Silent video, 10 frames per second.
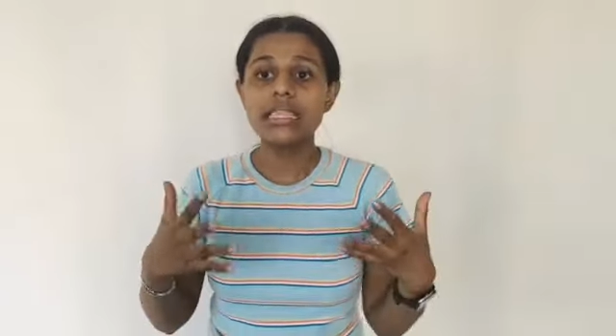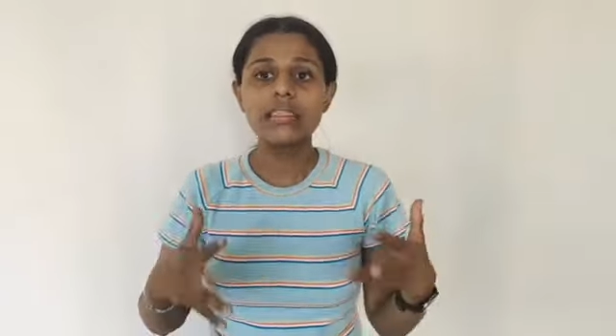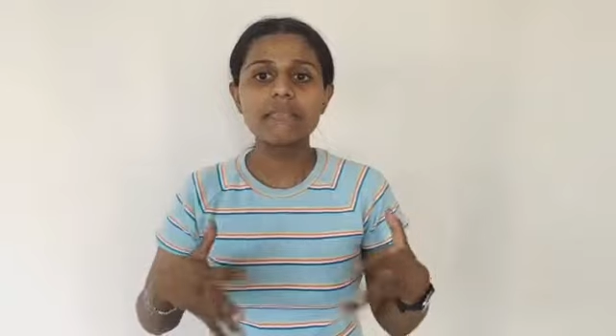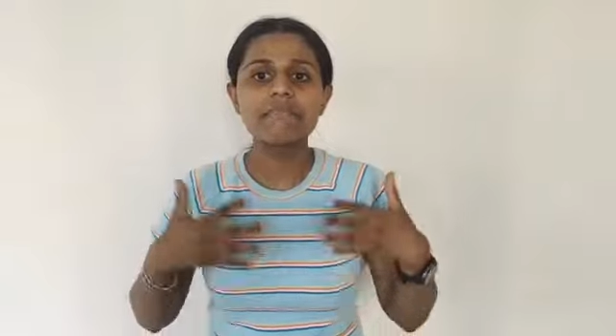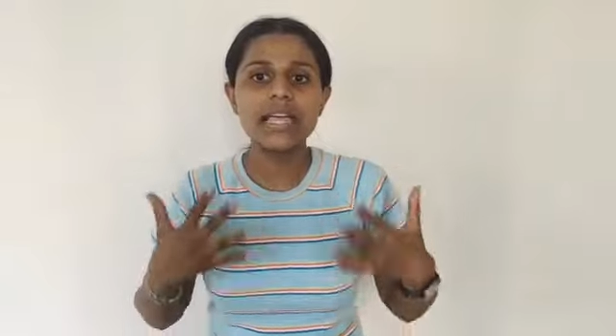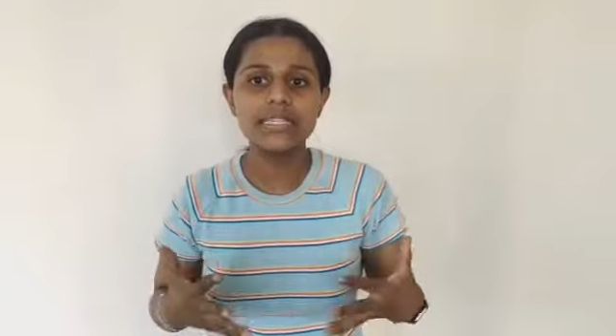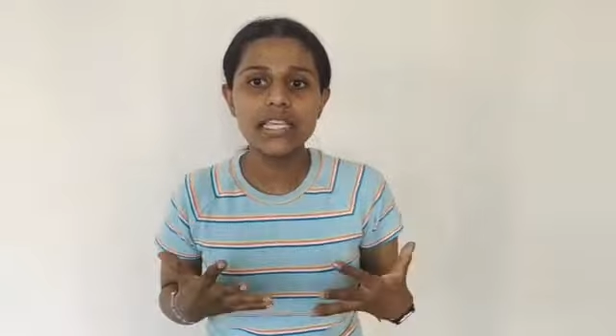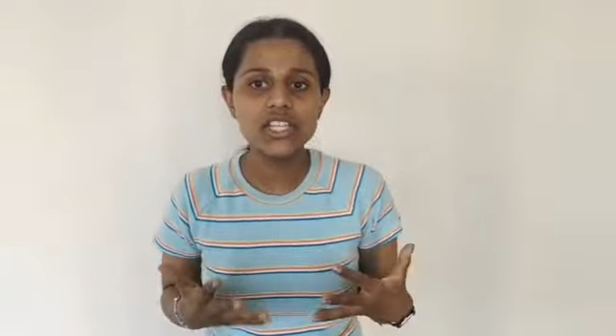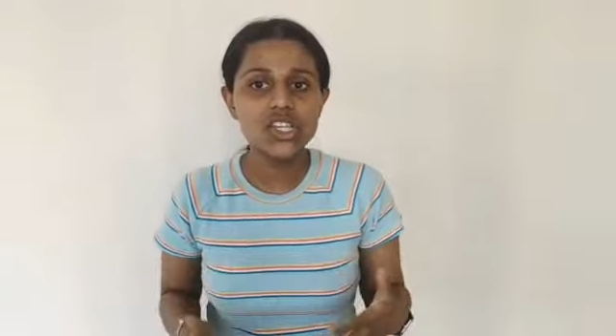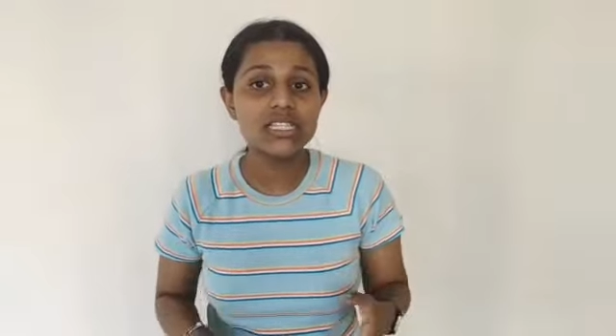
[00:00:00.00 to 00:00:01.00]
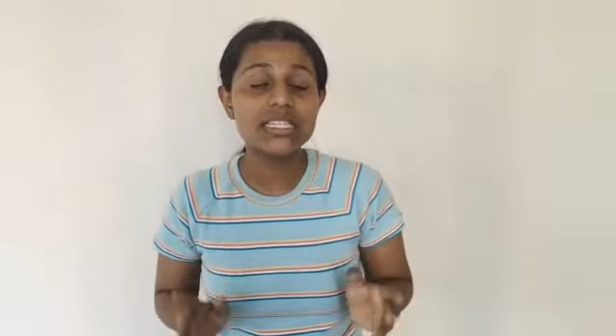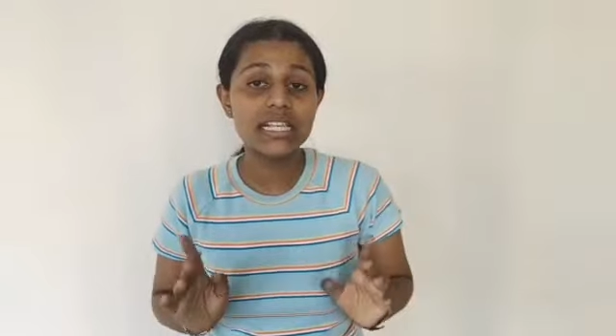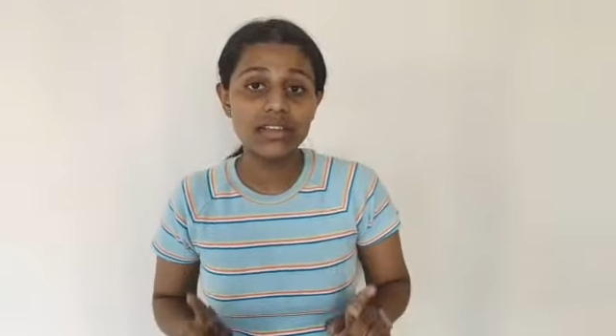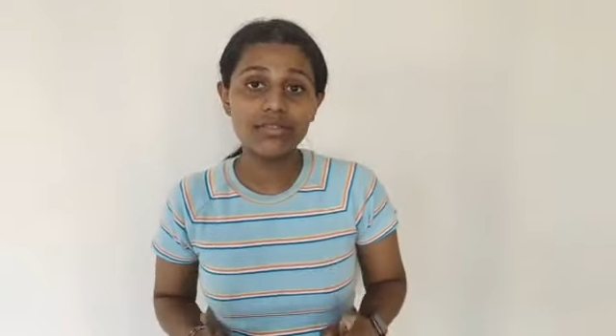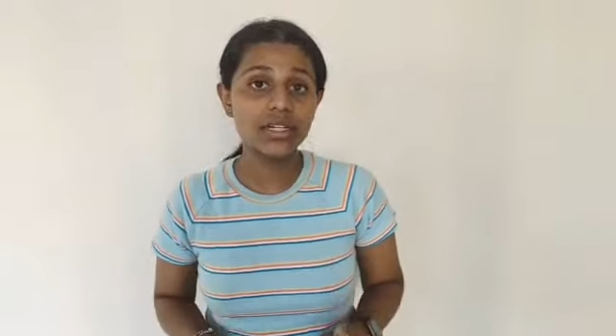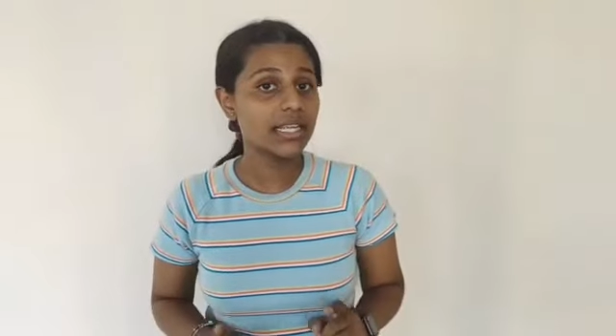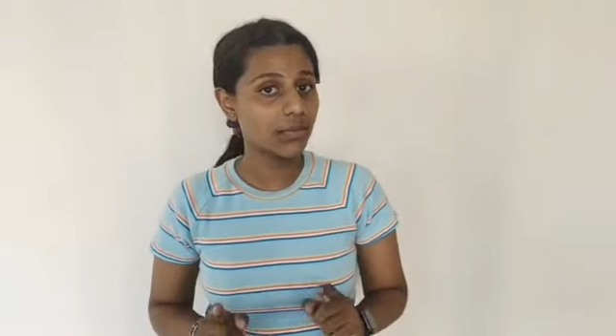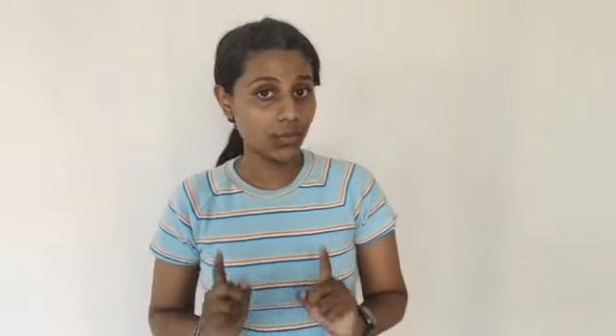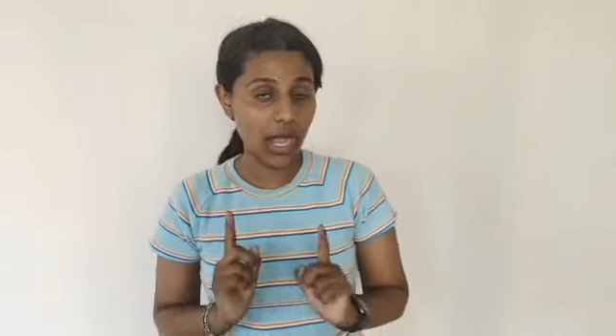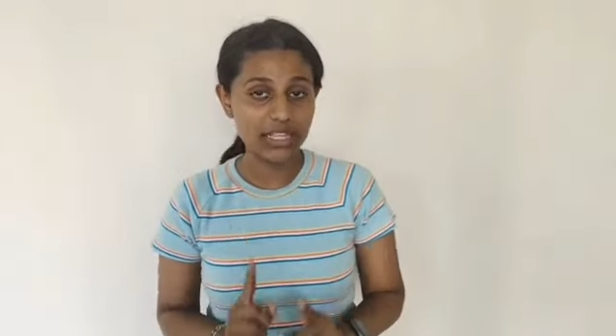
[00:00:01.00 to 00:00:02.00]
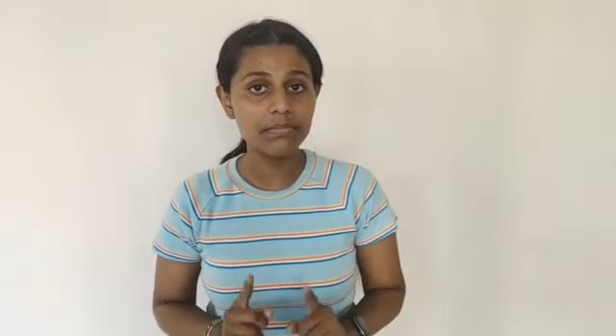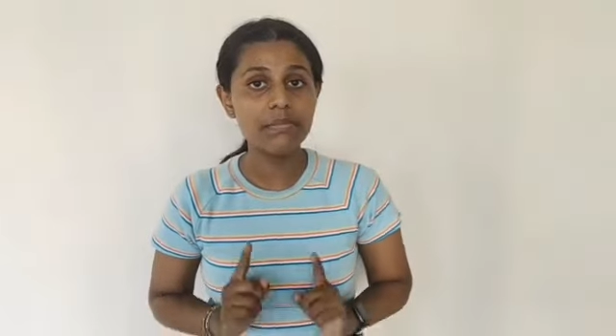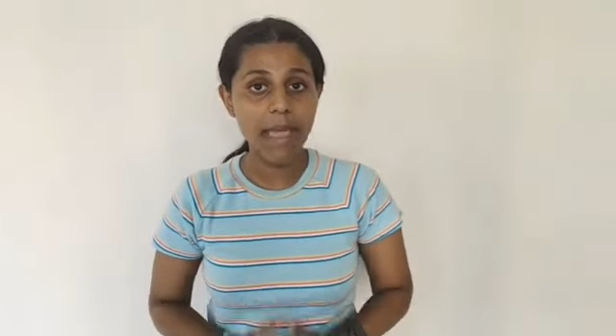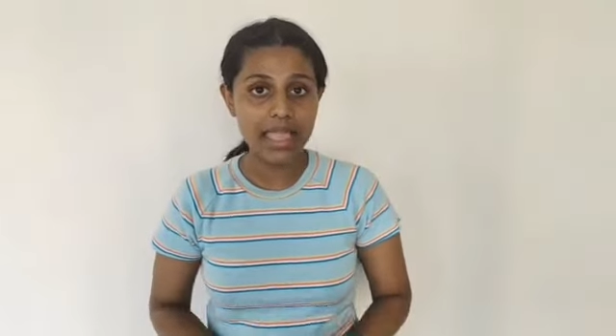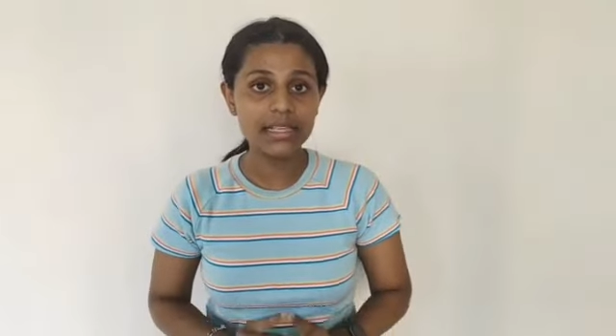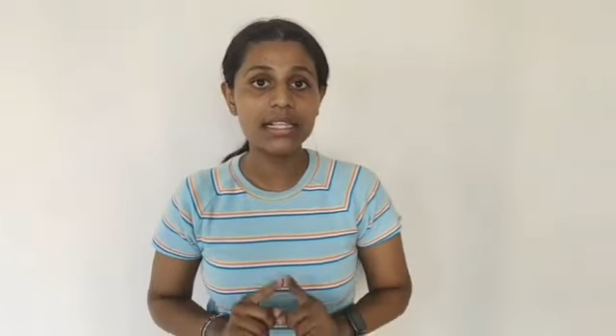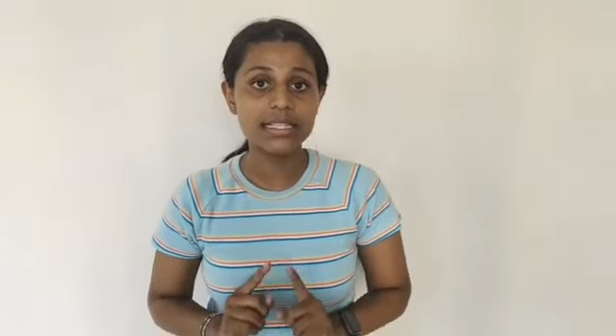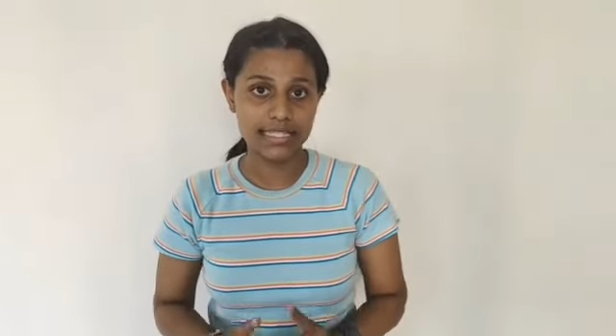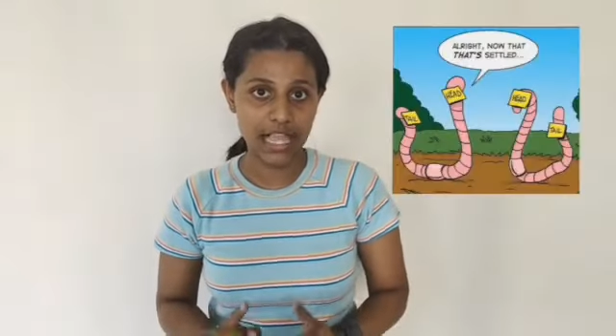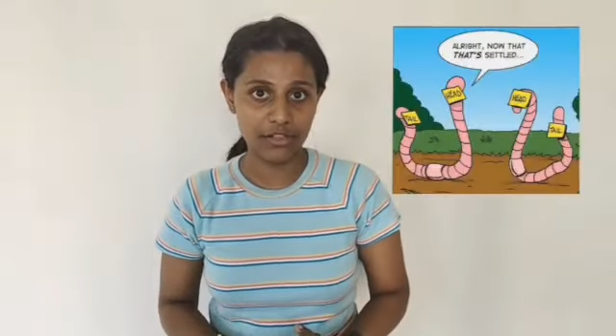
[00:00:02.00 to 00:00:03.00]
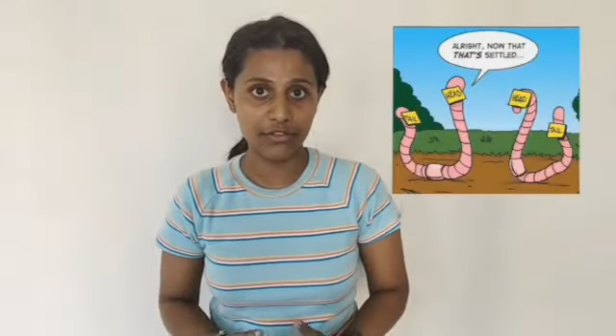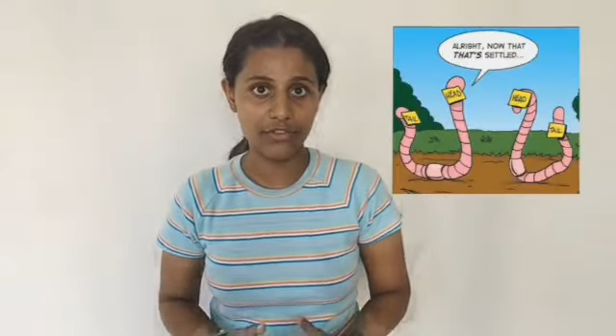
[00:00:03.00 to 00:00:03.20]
the message is delivered in one panel itself.